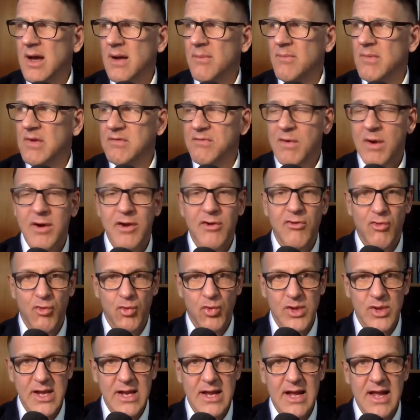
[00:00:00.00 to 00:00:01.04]
It's very
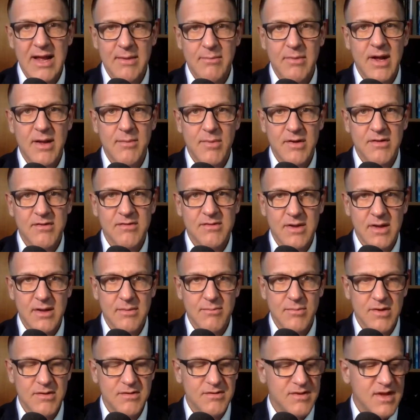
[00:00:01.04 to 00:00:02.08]
grueling. I must
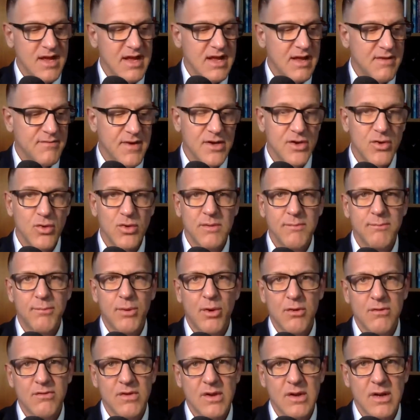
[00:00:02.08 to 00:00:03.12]
say, if I do it in
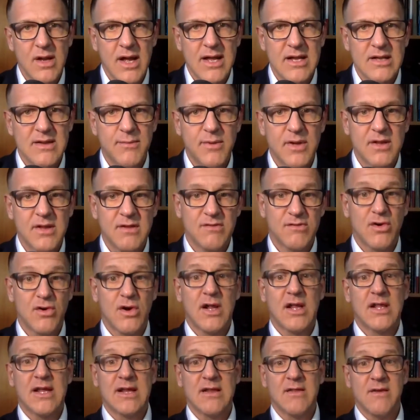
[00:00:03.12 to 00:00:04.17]
person, I typically start
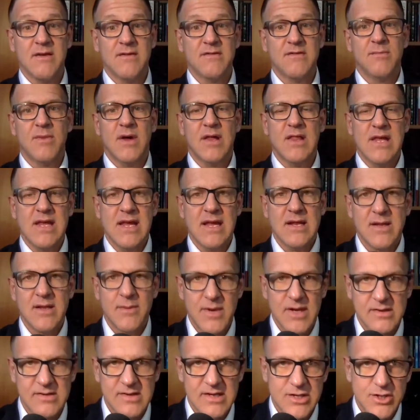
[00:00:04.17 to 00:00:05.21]
out like this, and by the end, I'm
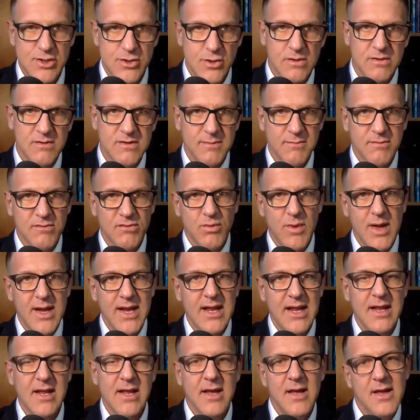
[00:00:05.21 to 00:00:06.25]
in a t-shirt because I'm
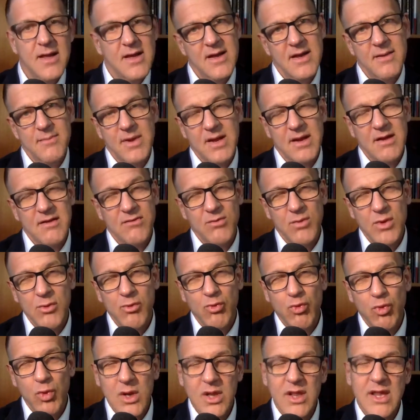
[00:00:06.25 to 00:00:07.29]
sweating, because we
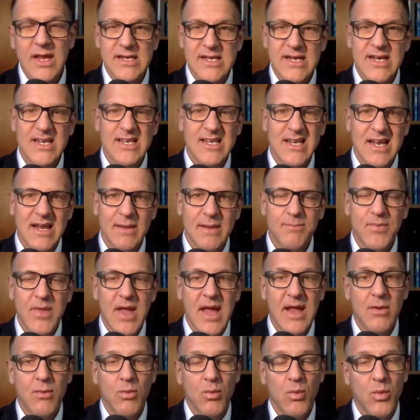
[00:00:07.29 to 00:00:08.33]
really dig deep.
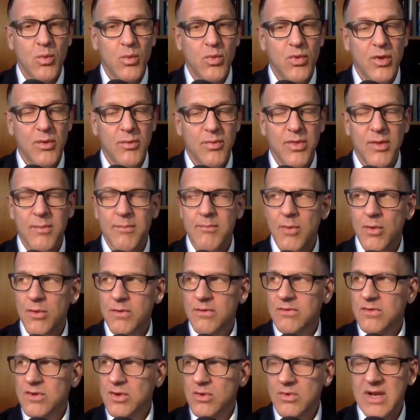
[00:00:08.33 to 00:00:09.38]
And the
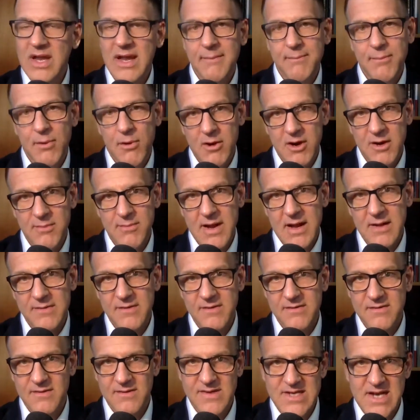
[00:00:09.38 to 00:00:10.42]
most unique part about
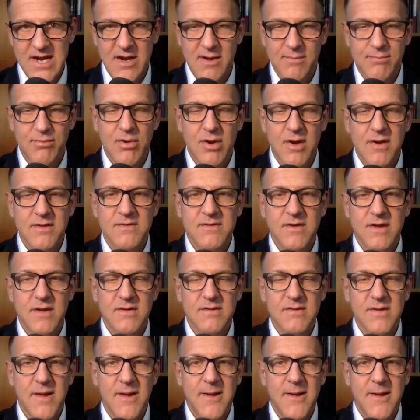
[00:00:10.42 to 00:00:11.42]
this entire process